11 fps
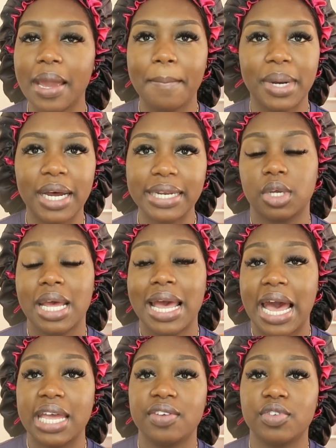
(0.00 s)
But
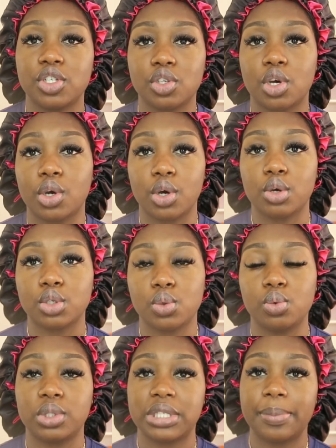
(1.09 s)
I even saw girls
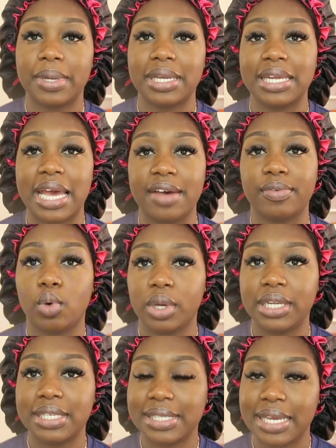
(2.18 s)
who typically have
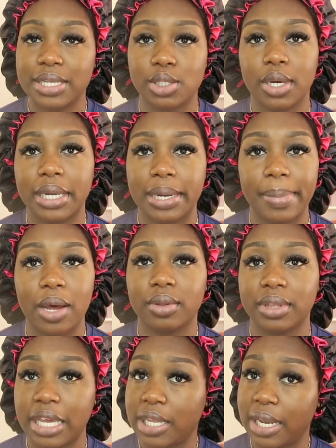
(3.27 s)
oily skin talking
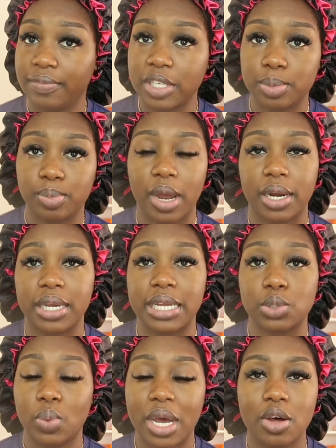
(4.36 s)
about they love this product
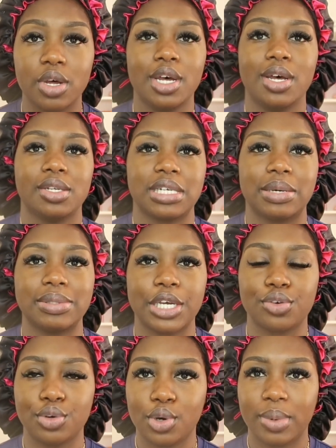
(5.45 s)
as well. So I was
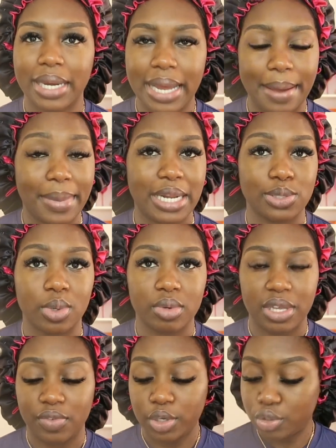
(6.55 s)
like, you know what? I might as well
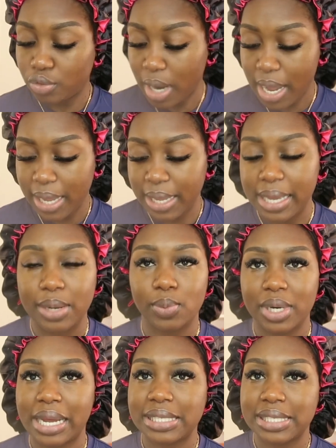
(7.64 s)
give it a try. And
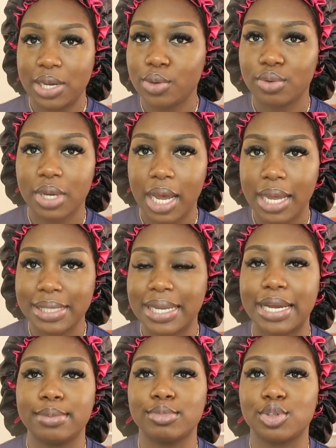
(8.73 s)
when I tell you guys,
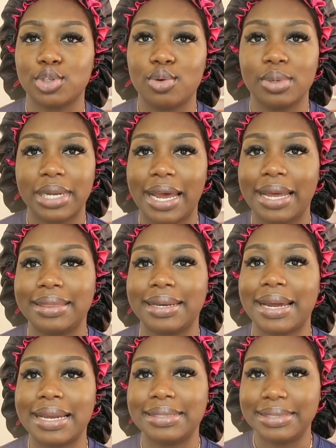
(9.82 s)
I am so glad that
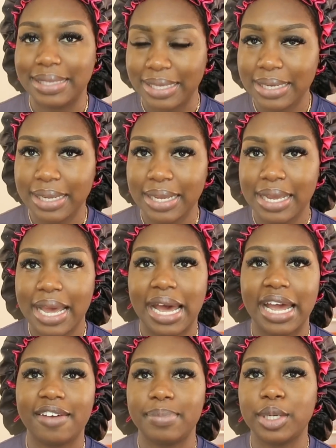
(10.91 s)
I did. I
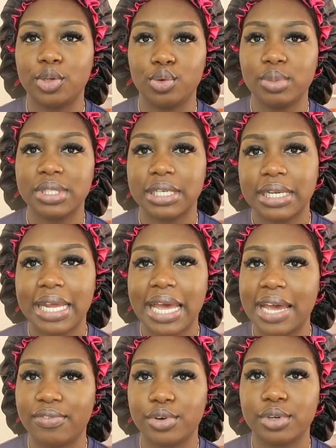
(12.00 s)
have been using it
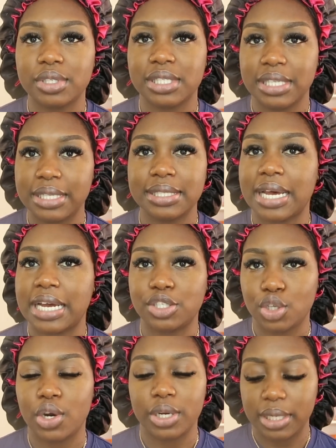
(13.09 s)
ever since I
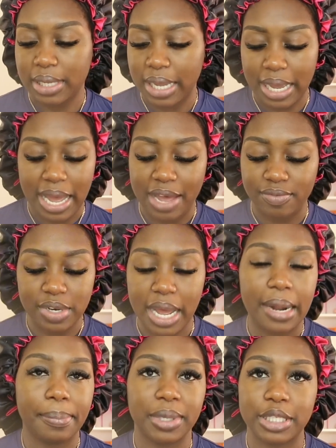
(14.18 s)
started. Like, I have
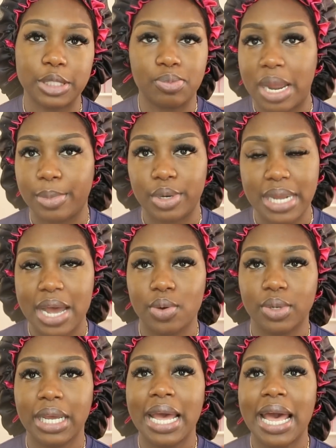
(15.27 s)
not put this primer
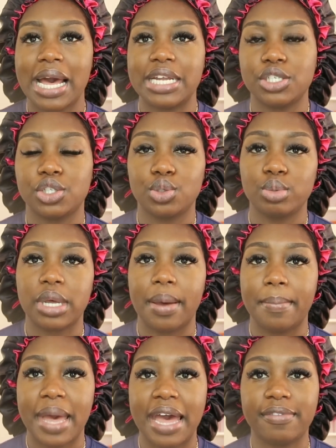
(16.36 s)
down. I just use a
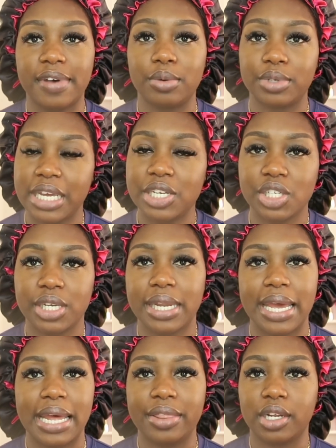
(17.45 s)
matte foundation
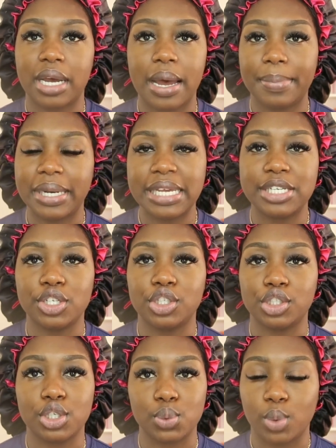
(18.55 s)
and the combination
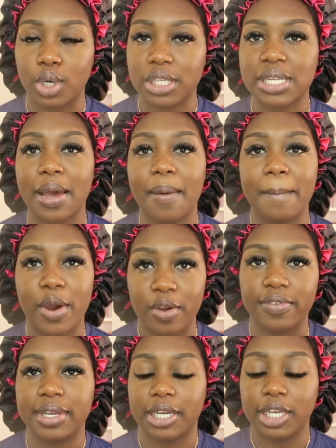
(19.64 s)
just works
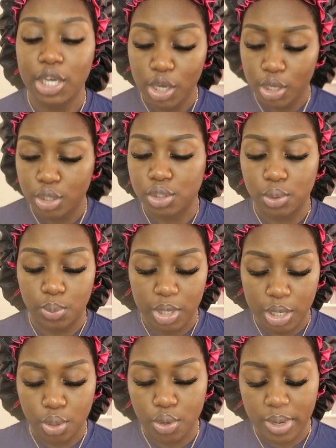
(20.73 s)
perfectly. So we're
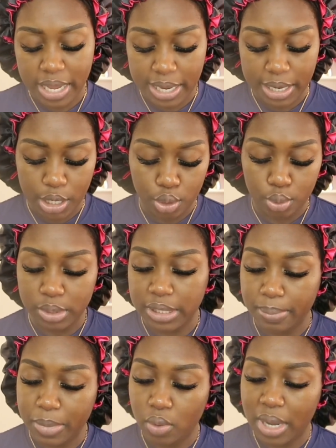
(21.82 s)
going to go ahead and use the
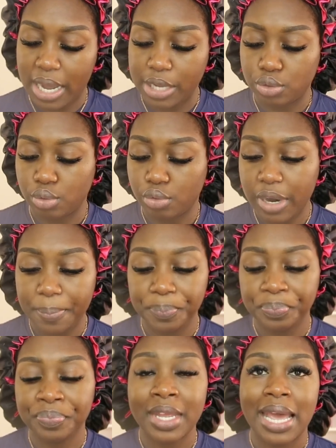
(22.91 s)
Milk Hydro Grip.
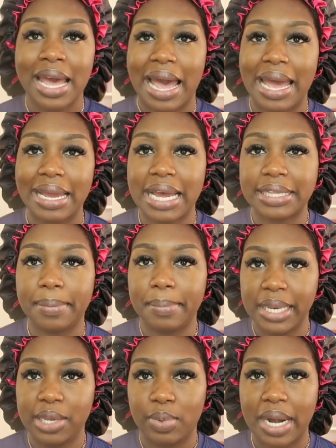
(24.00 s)
I had got the
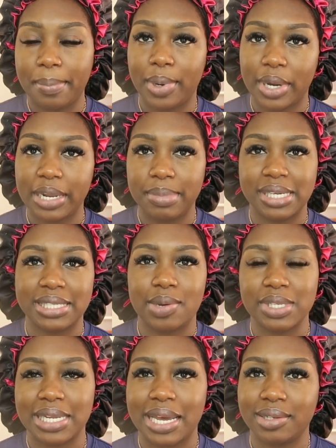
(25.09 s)
mini when I bought it because I
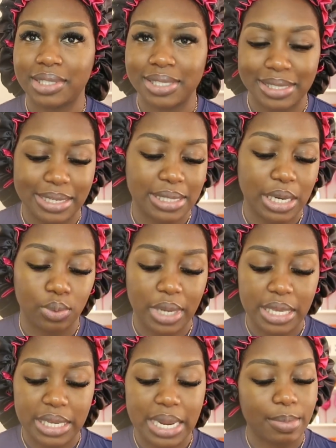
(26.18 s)
was like, just in case I don't
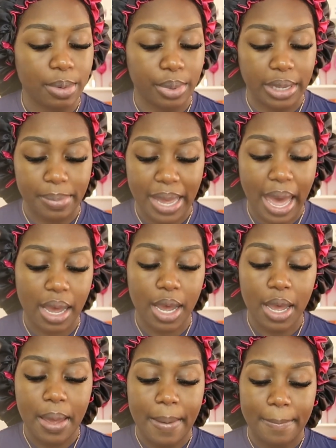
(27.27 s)
like it, I'm going to bring it back.
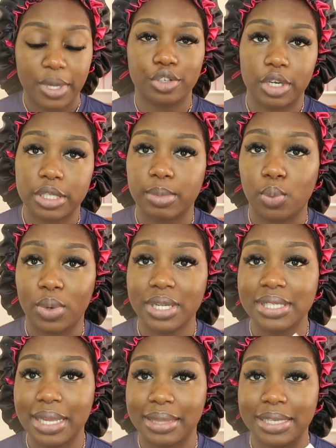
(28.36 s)
But trust me,
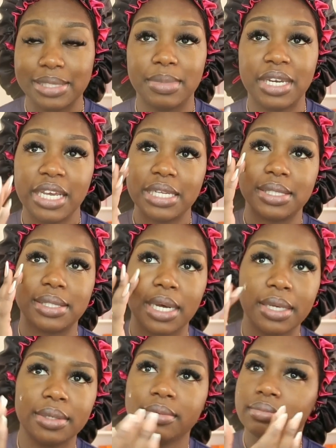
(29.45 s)
once this mini is
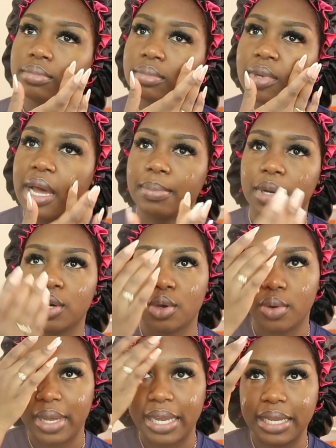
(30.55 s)
done, I'm going to
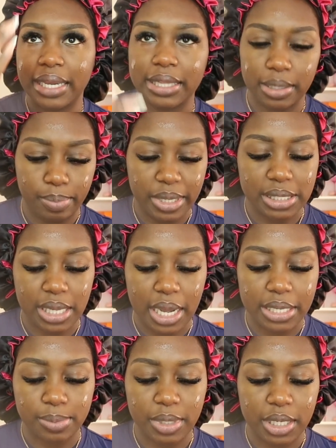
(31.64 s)
go ahead and get the big
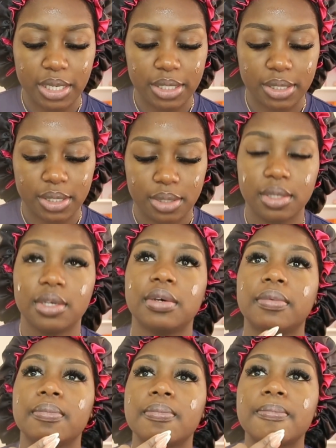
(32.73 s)
size because
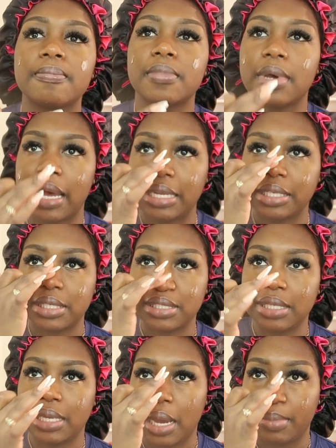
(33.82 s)
I just
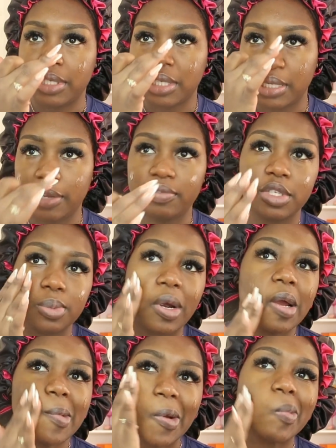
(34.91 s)
see how much I love this
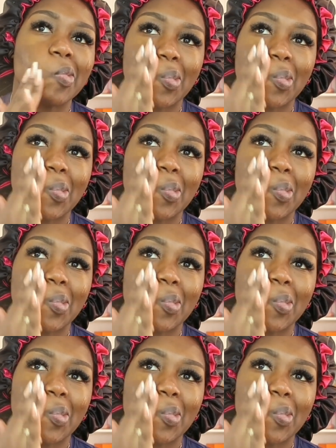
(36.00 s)
primer.